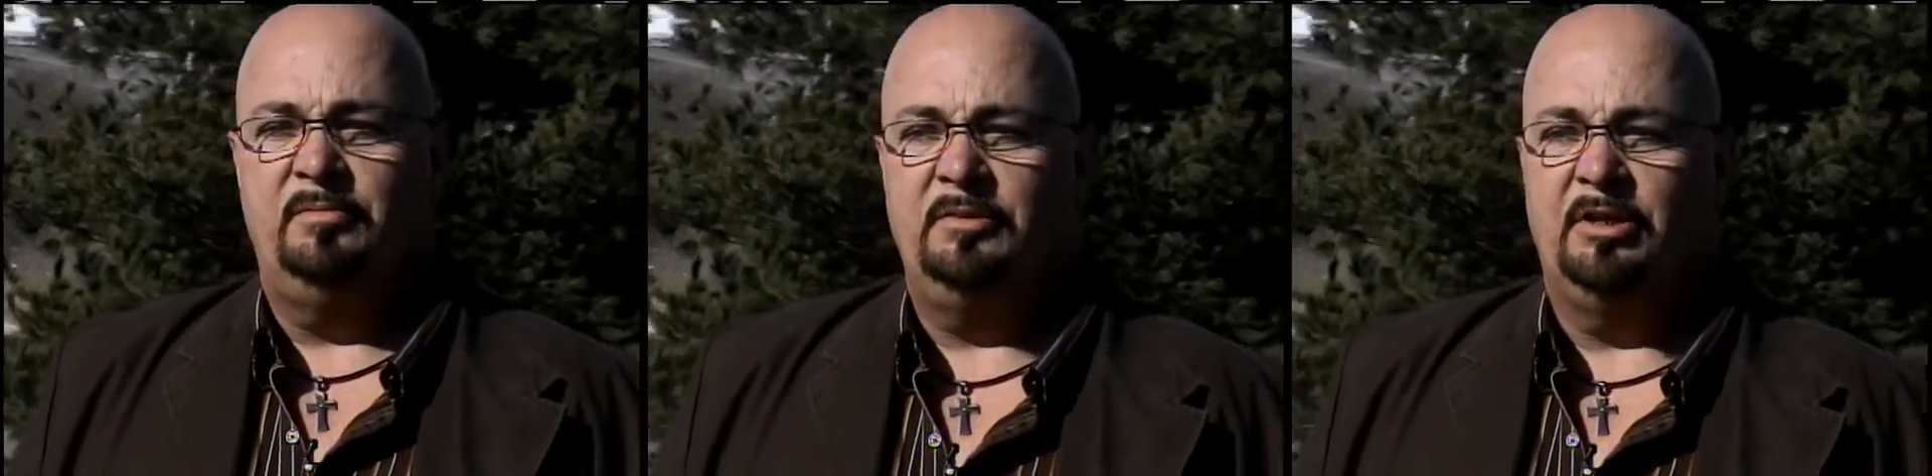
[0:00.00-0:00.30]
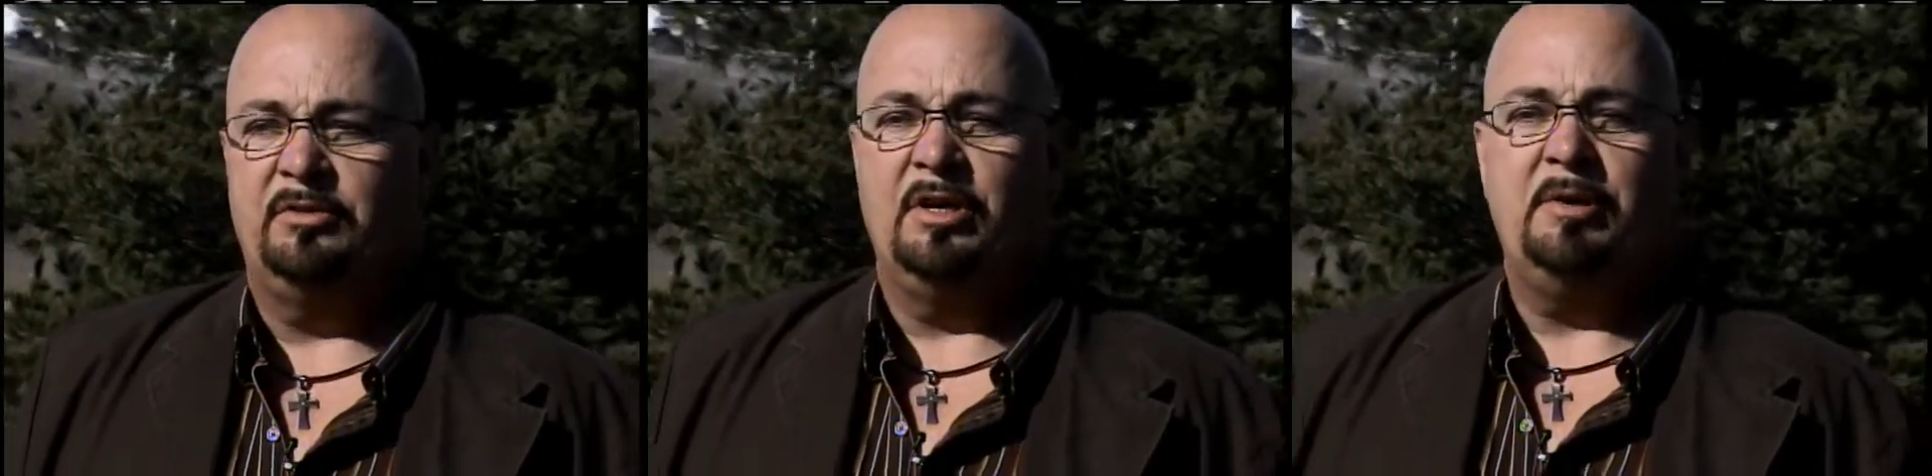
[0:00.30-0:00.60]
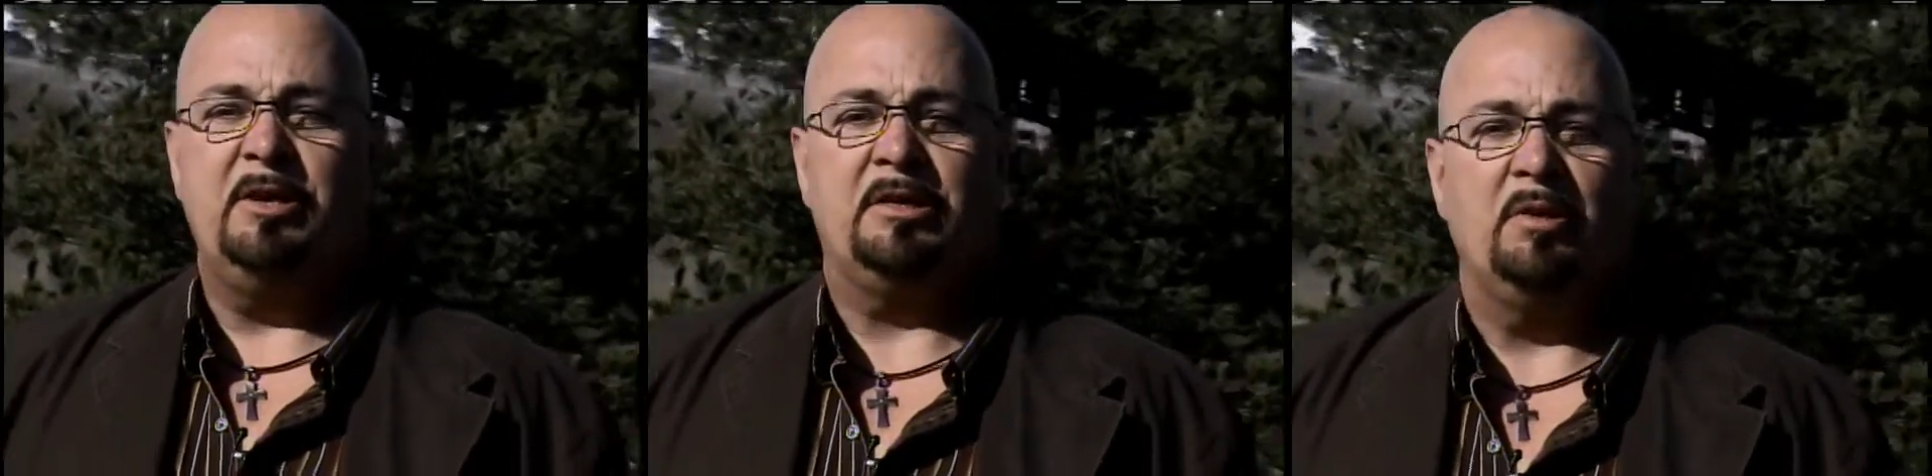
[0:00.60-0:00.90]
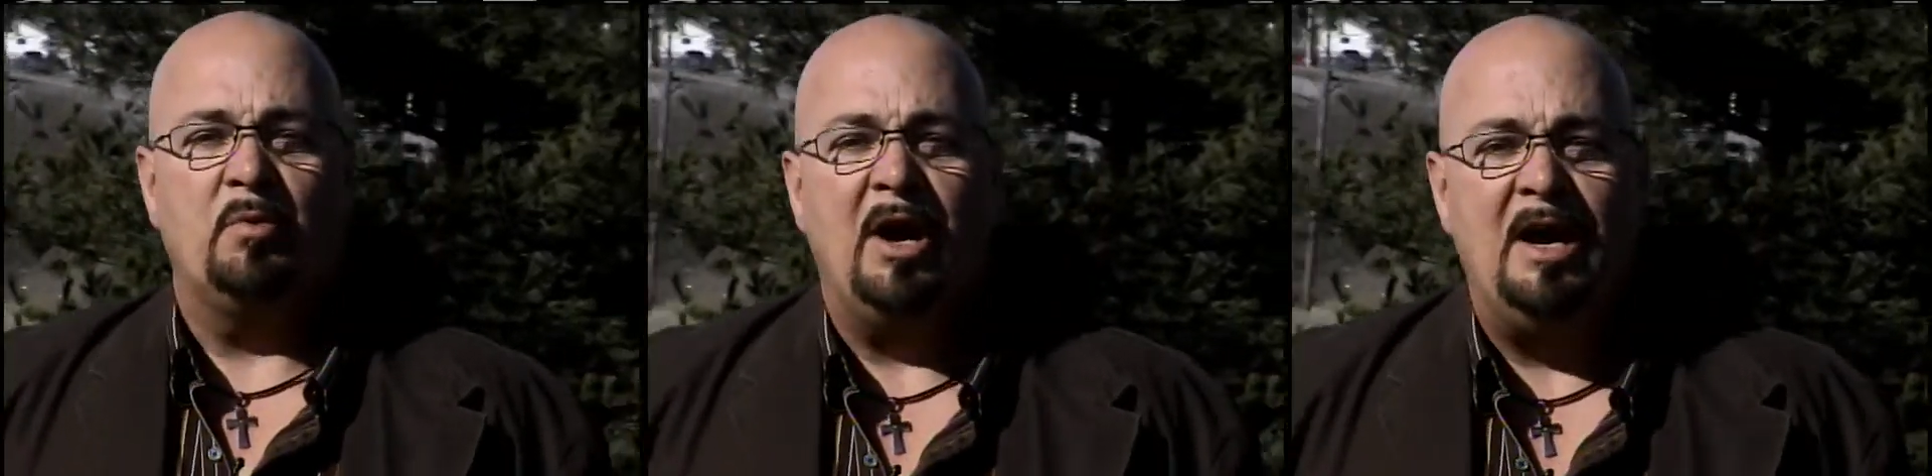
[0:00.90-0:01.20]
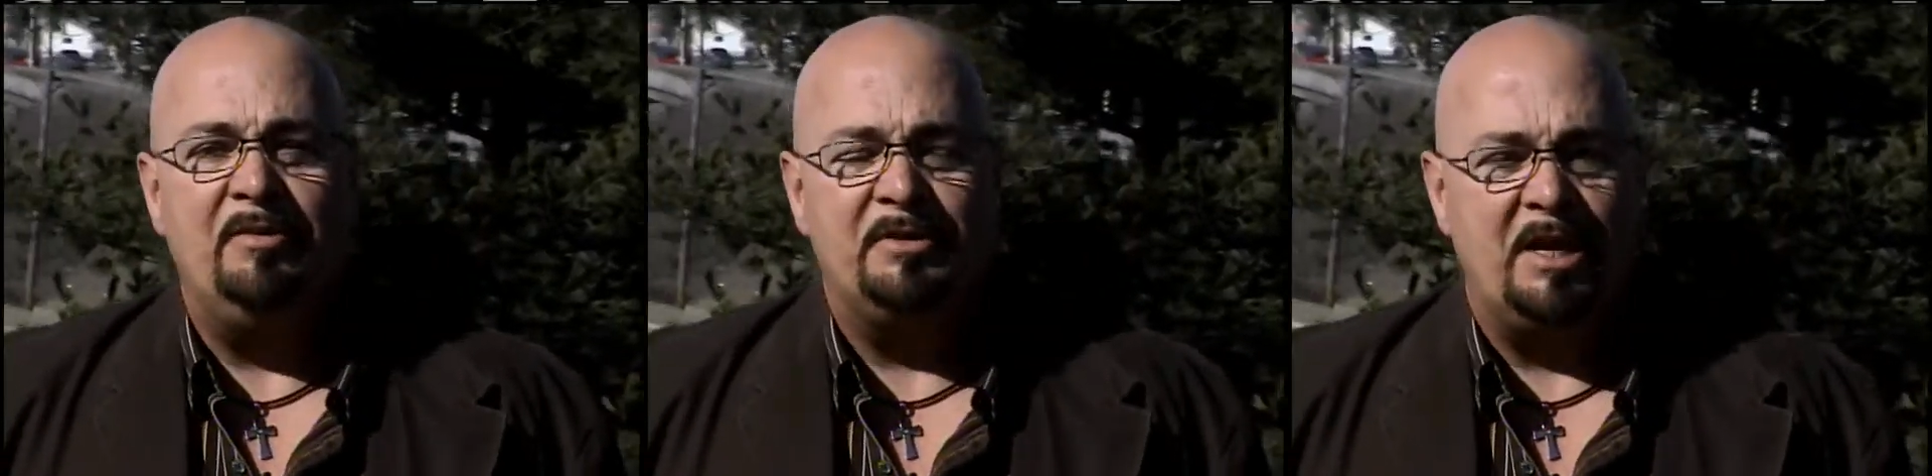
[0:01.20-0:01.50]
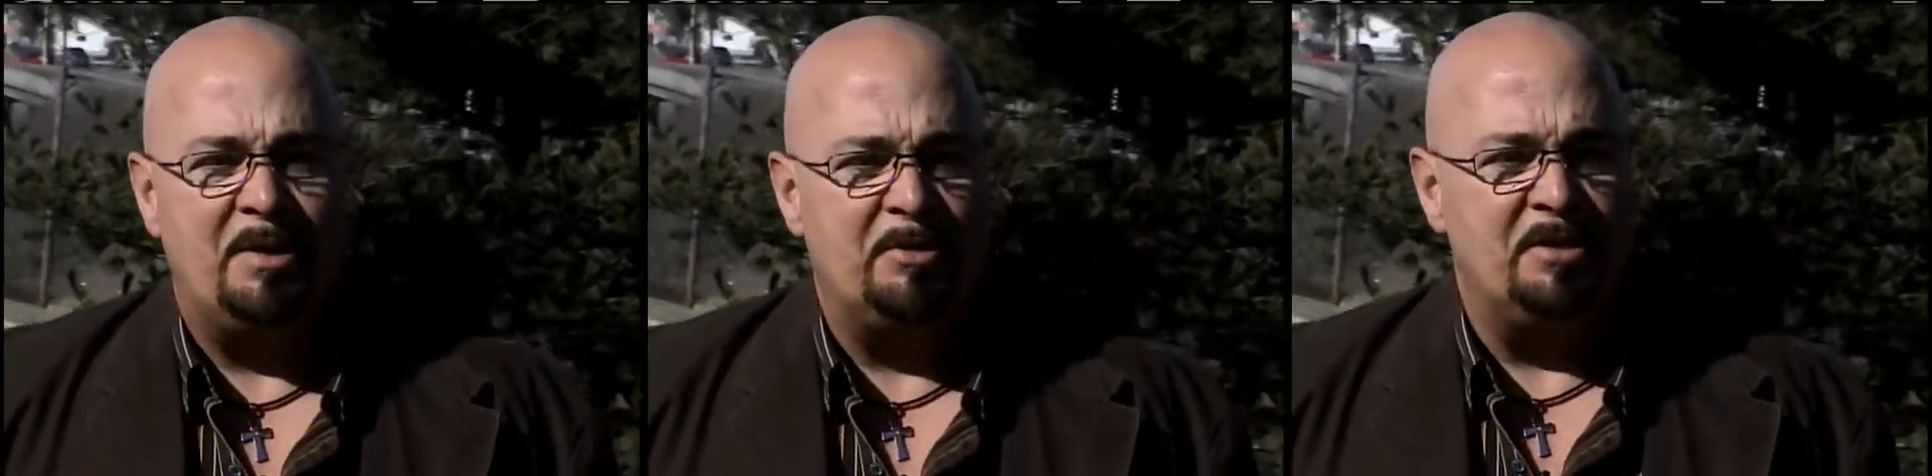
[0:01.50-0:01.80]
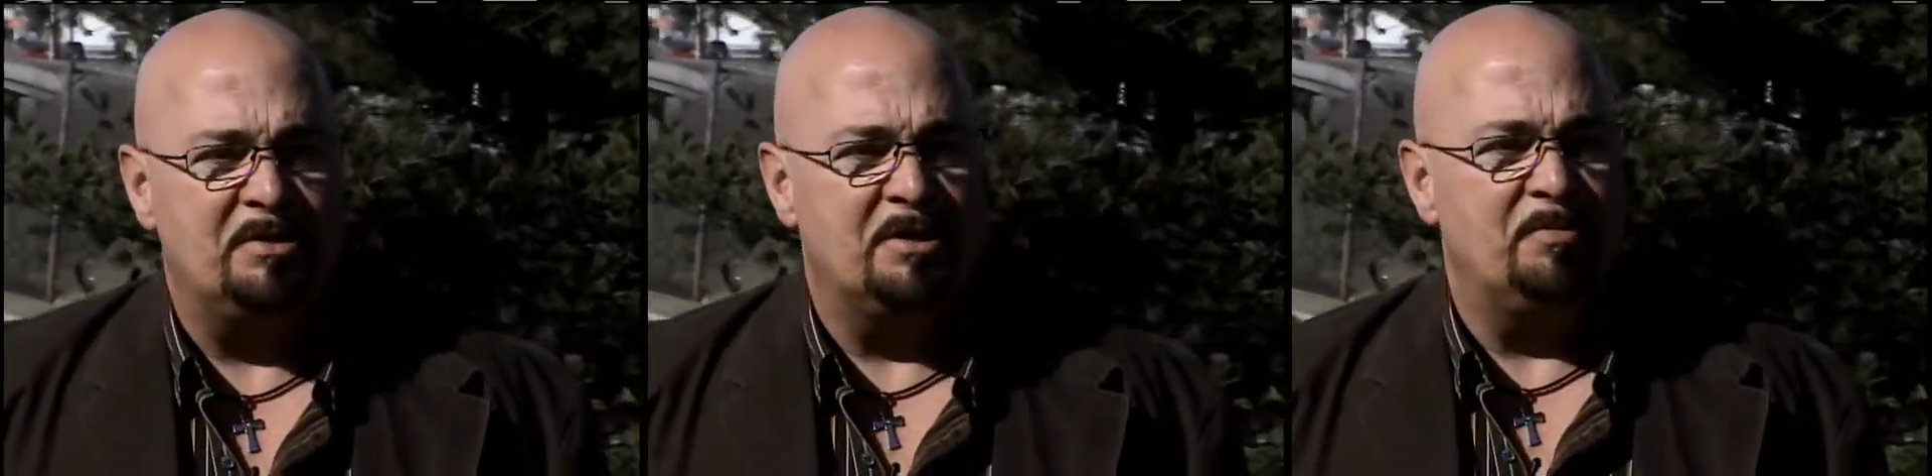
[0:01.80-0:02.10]
trying to make their wives
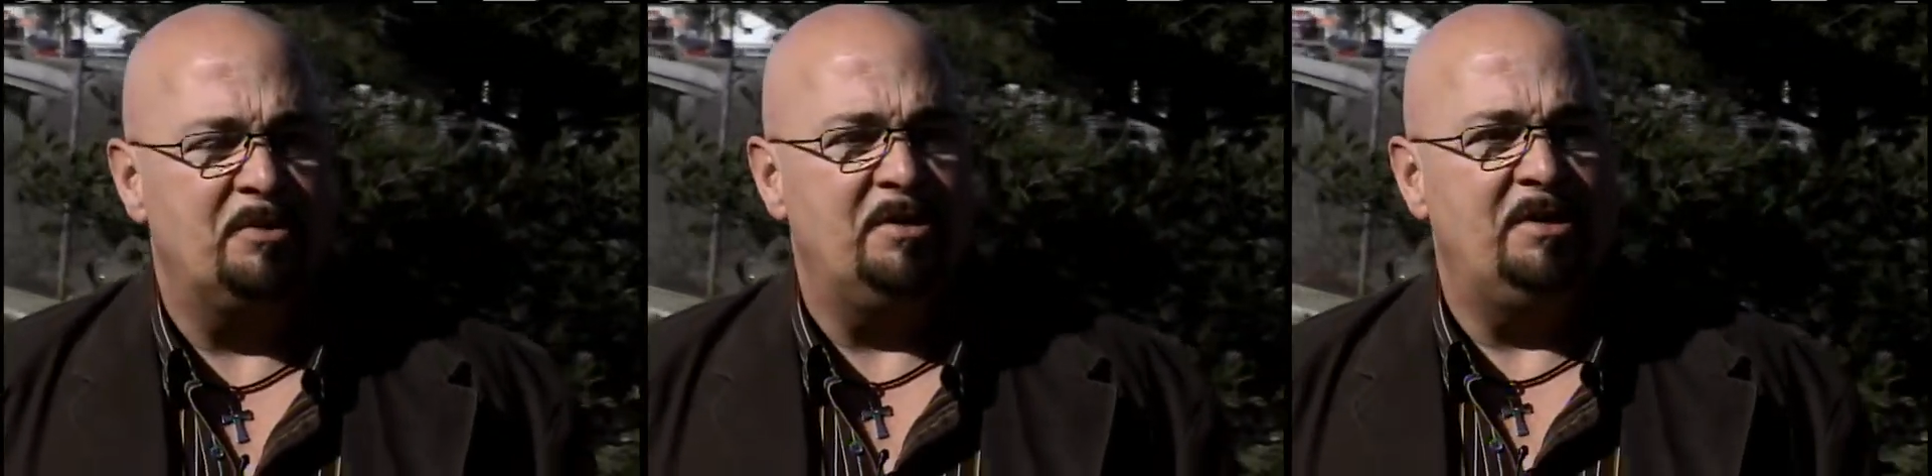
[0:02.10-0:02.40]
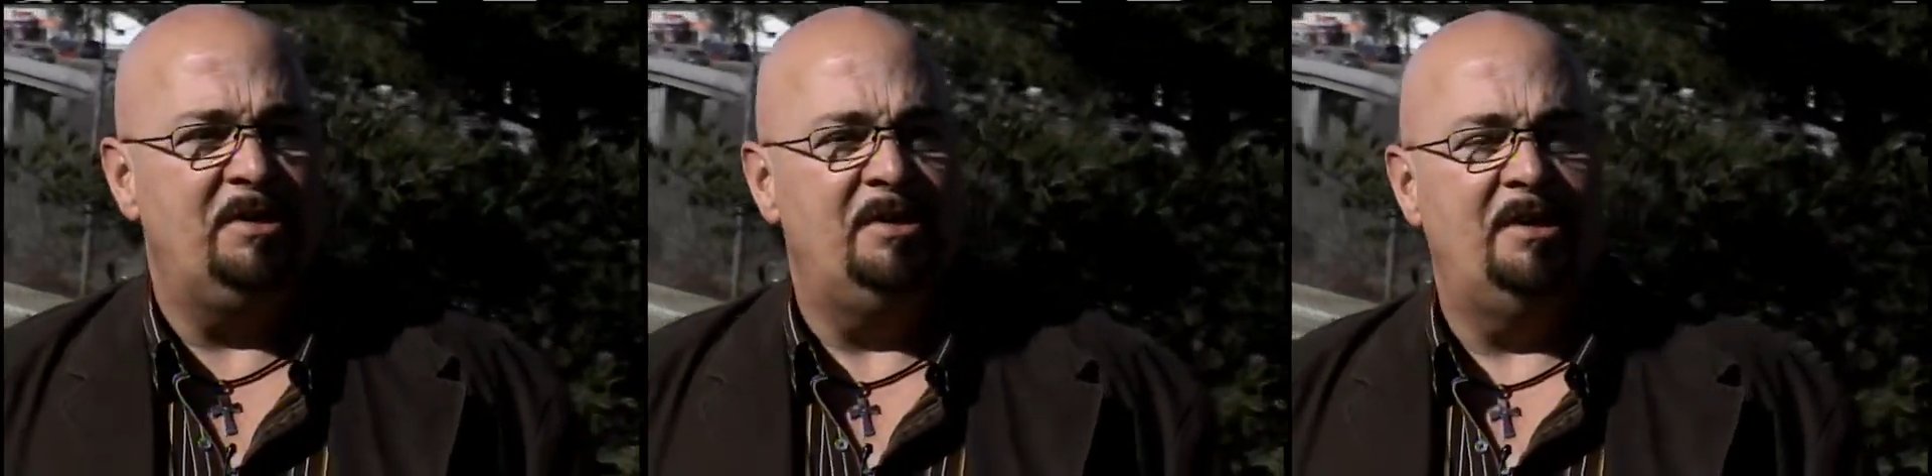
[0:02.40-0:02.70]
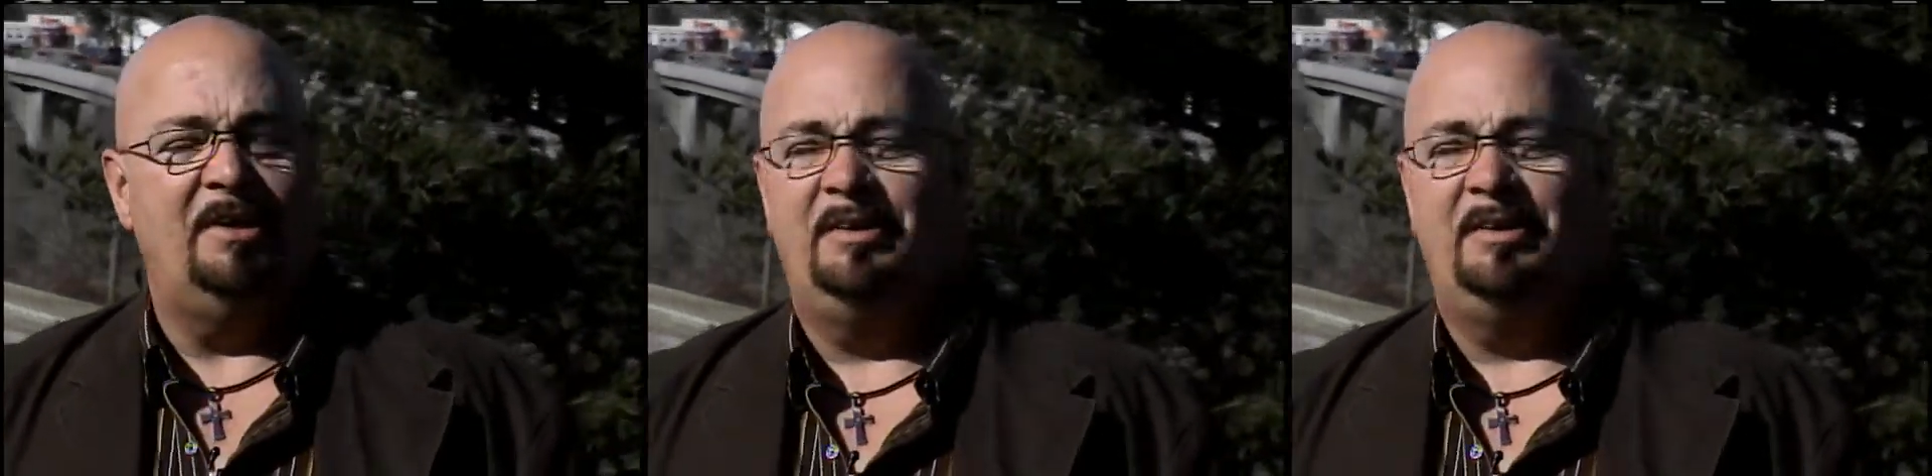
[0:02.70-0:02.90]
happy or something. And